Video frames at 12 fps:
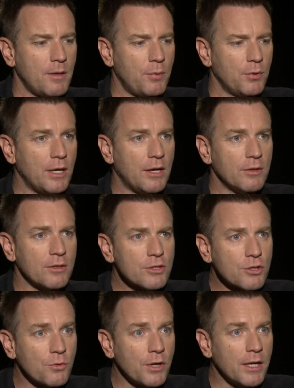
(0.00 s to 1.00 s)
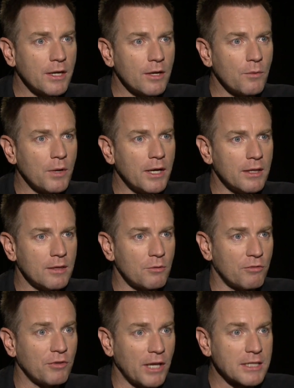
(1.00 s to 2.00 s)
put that on the screen in a way that
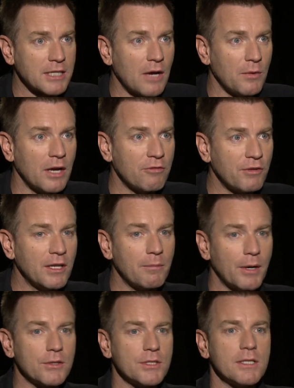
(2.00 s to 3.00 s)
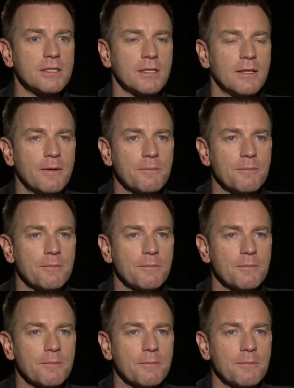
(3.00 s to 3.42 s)
reflects how I feel about it.